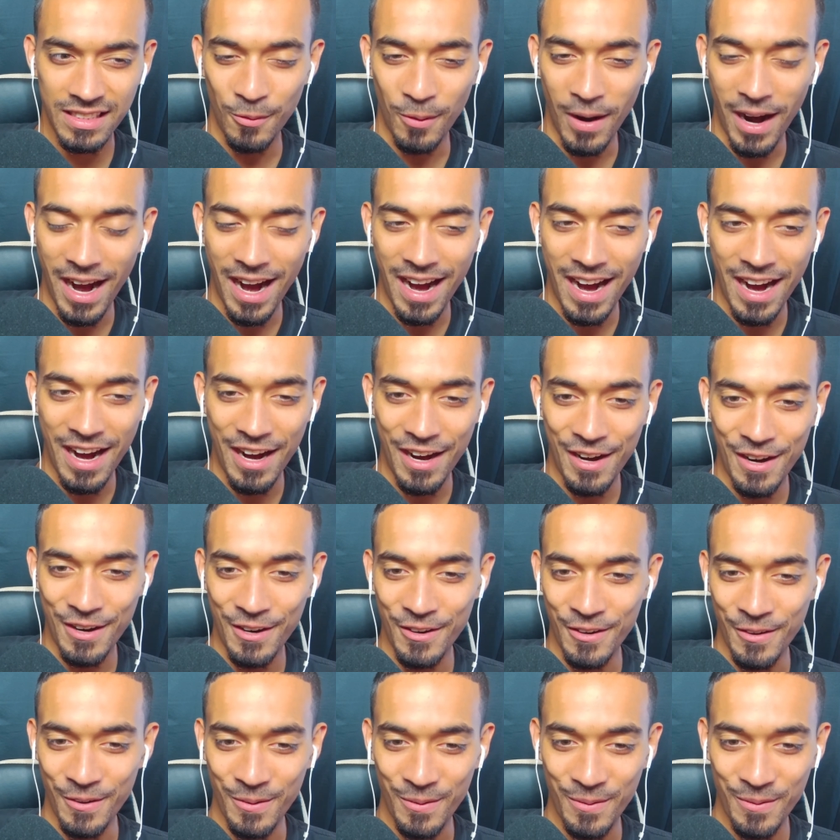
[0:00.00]

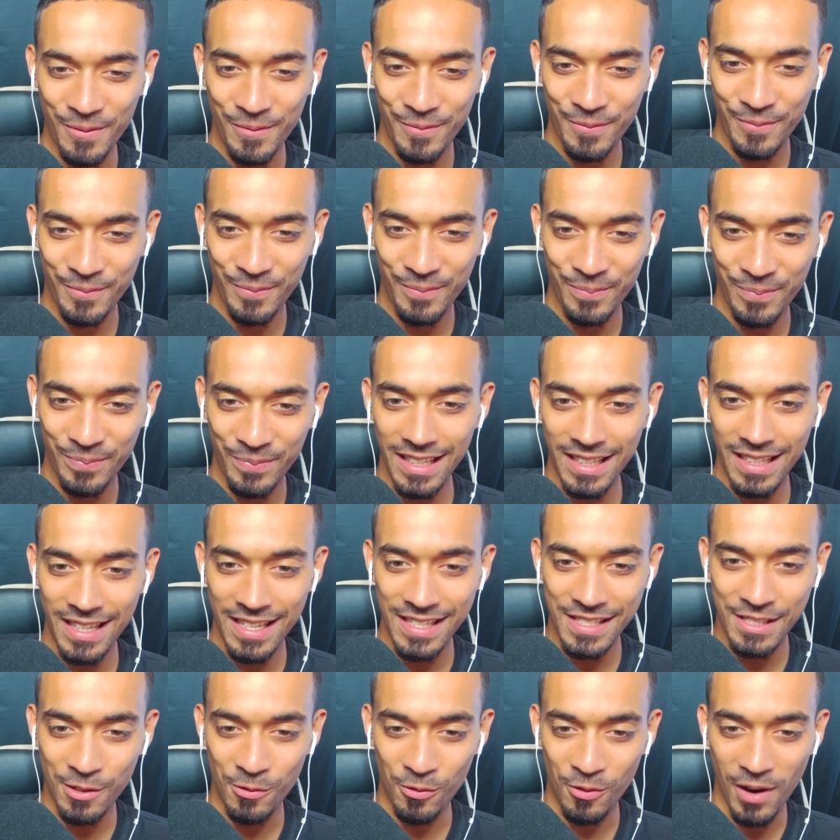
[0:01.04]
Wow.
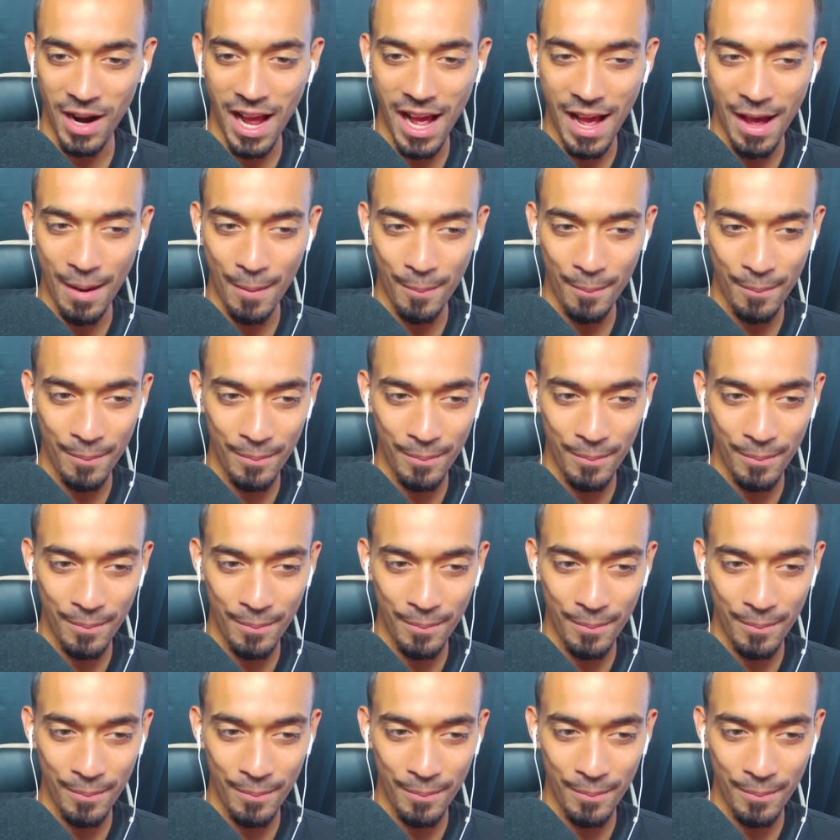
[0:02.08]
It's a wrap.